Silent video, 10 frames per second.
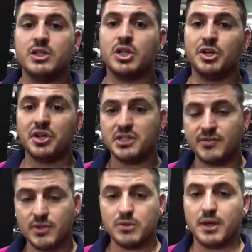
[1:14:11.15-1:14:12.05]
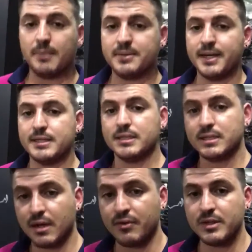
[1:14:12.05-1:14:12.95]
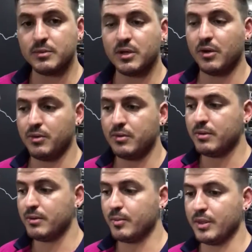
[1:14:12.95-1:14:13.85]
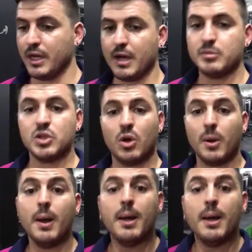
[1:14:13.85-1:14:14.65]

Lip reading: show you guys a few little updates and stuff as we go when that comes along.